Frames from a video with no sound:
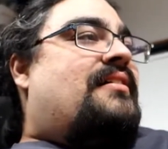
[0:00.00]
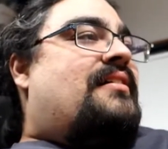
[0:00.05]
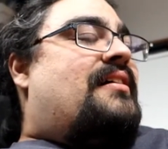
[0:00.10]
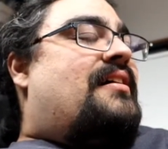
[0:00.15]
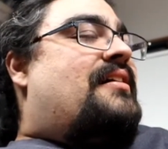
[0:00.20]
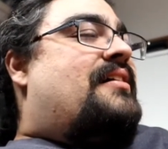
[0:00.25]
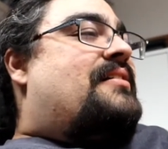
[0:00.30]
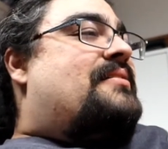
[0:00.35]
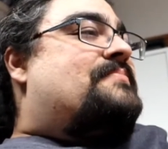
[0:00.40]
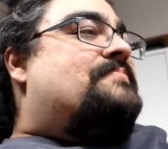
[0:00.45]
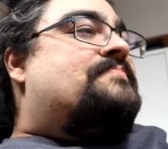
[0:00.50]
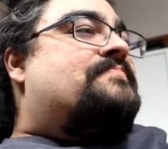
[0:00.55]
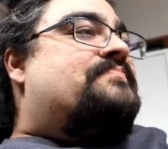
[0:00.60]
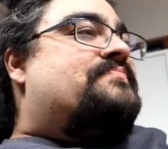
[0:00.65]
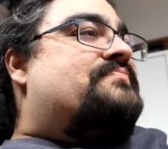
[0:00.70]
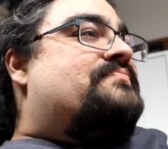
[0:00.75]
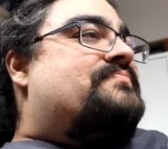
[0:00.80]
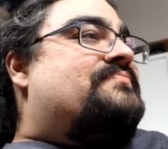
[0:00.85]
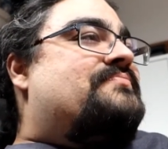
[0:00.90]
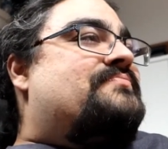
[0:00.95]
Um,
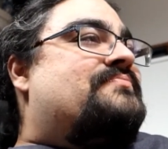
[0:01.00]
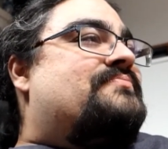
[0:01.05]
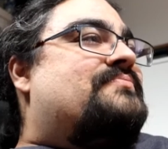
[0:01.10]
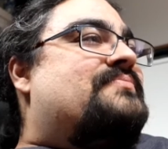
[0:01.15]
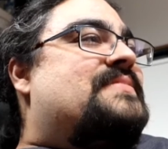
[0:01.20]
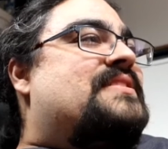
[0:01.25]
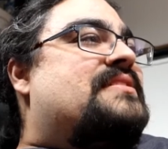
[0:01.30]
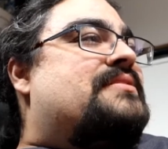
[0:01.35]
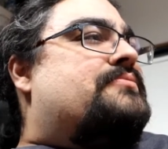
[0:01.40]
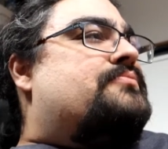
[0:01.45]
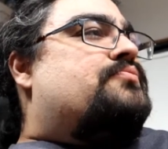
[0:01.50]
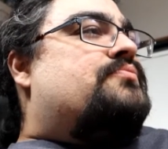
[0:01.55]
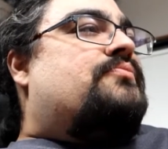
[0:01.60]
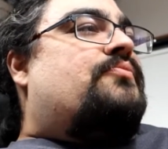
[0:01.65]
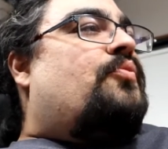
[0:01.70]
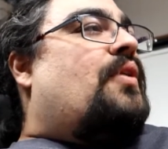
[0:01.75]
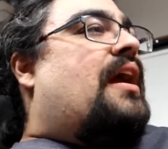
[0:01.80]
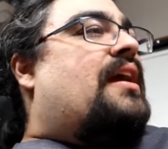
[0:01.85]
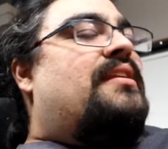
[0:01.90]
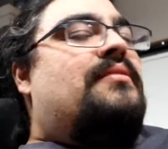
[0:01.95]
just
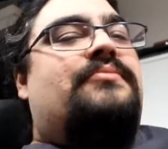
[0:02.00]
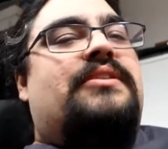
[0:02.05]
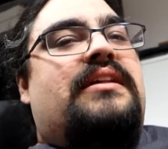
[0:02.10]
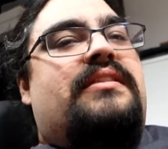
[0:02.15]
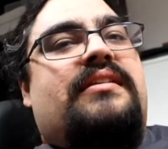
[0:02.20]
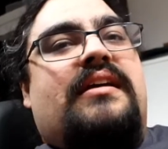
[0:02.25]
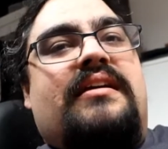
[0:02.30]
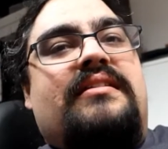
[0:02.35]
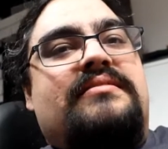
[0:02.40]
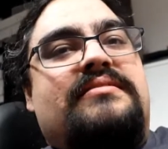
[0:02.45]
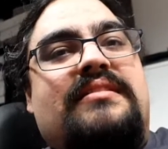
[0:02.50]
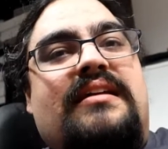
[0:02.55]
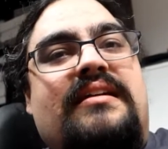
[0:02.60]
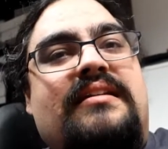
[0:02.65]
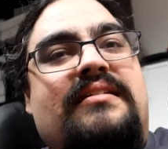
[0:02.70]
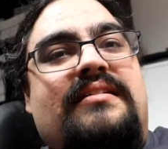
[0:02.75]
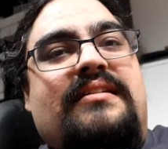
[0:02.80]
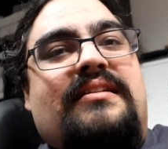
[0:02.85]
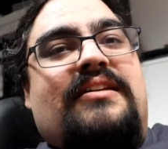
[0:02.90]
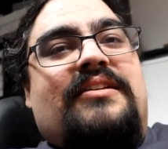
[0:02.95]
randomly things
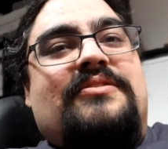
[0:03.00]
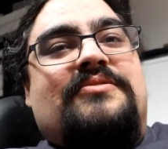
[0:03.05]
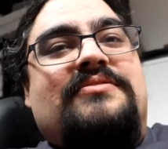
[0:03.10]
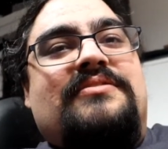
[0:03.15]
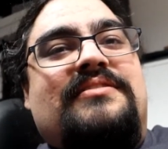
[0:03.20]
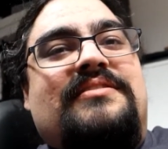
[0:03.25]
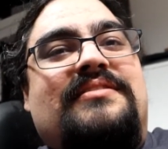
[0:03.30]
like you know